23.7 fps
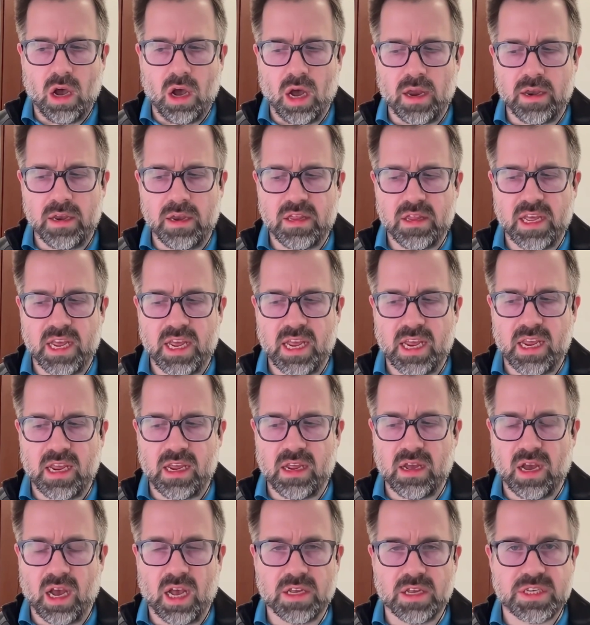on the
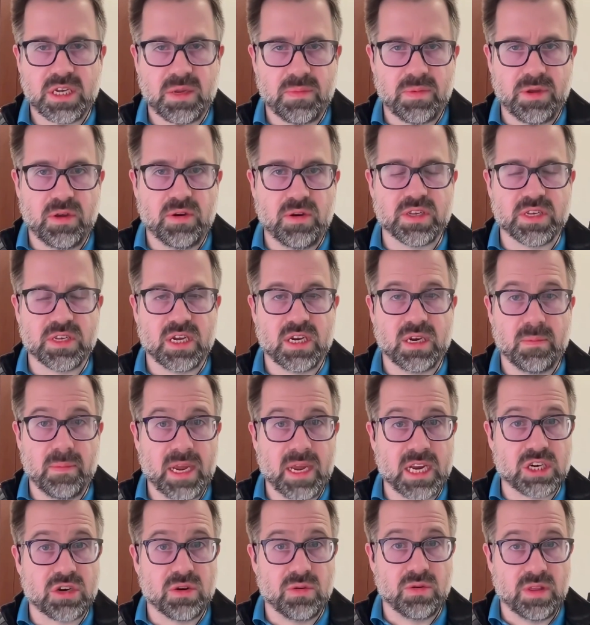CPU design, to
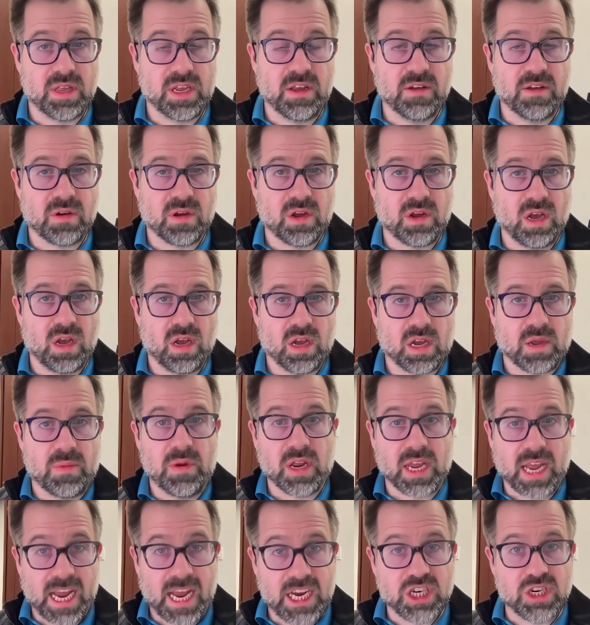make sure the
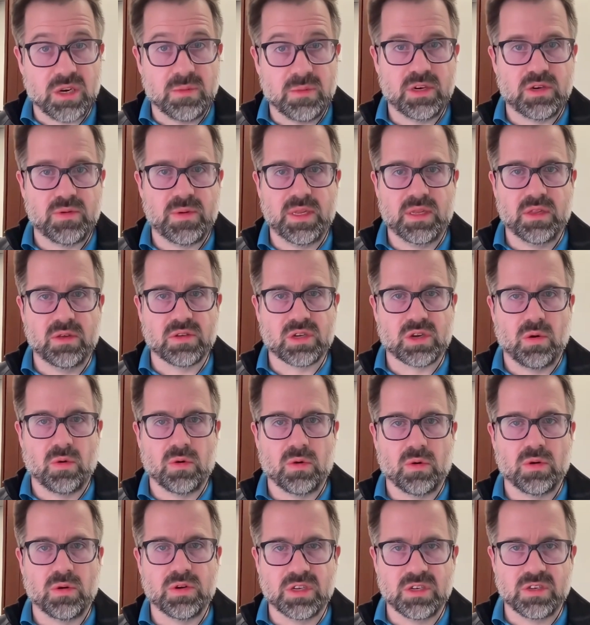communication between those
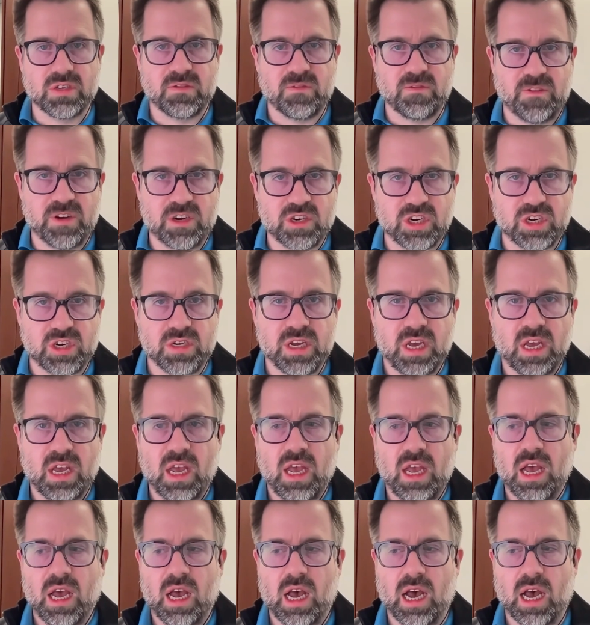cores is efficient,
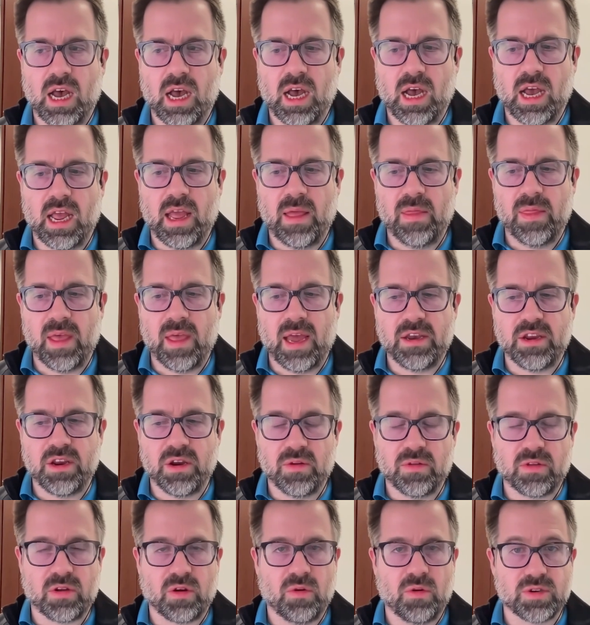and that, you know,
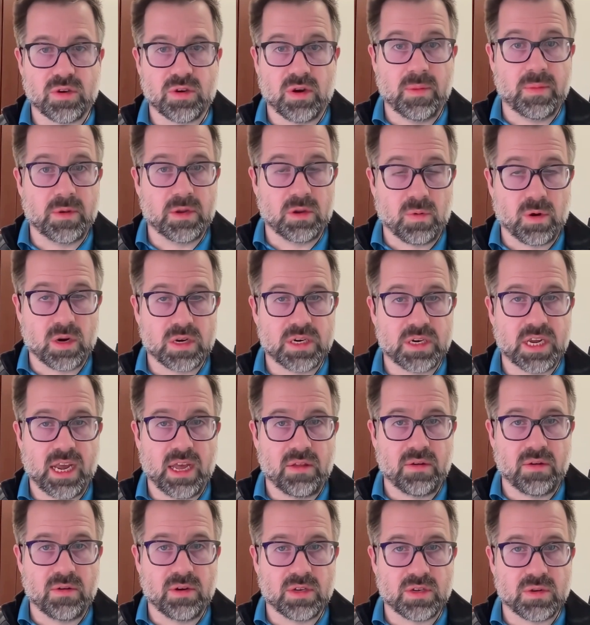the cores are able to work
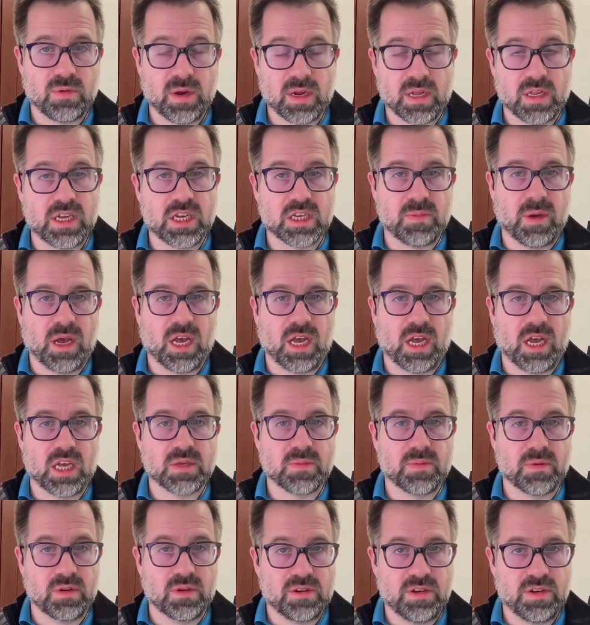together as quickly as
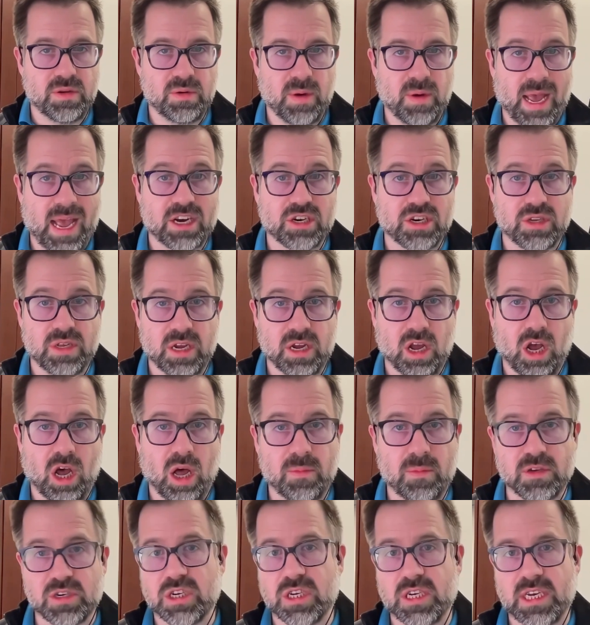possible to actually
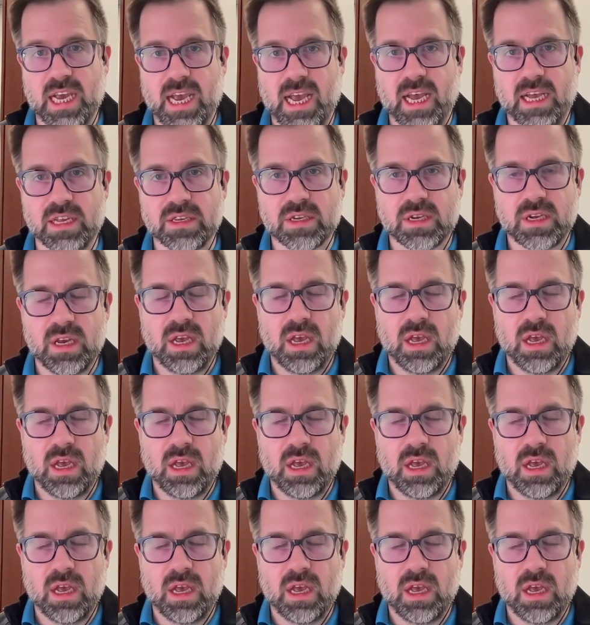accomplish a task.